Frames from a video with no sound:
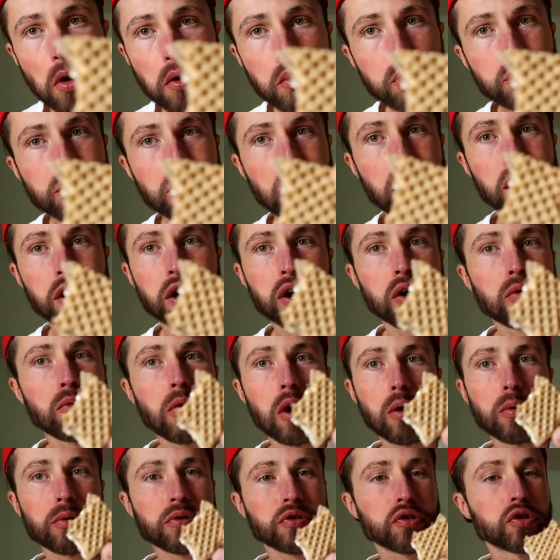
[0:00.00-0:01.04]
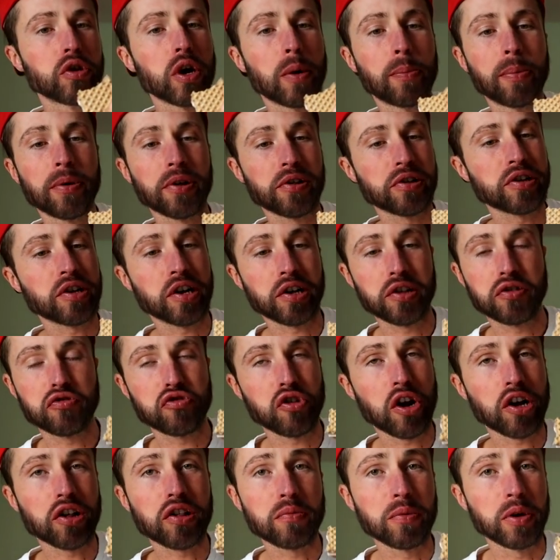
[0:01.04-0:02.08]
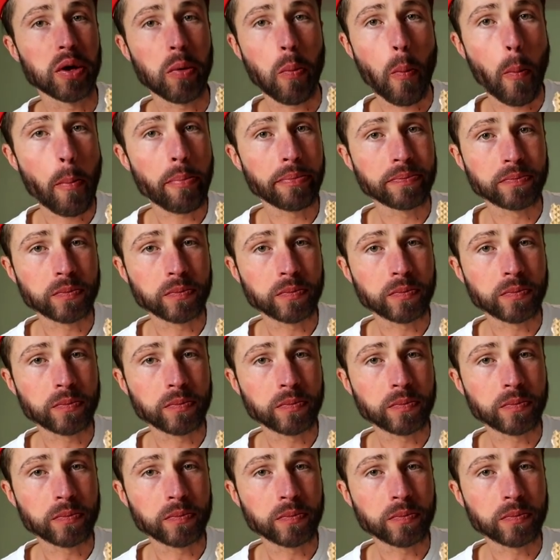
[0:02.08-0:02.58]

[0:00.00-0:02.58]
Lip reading: You can't go wrong with Knoppers, guys, trust me.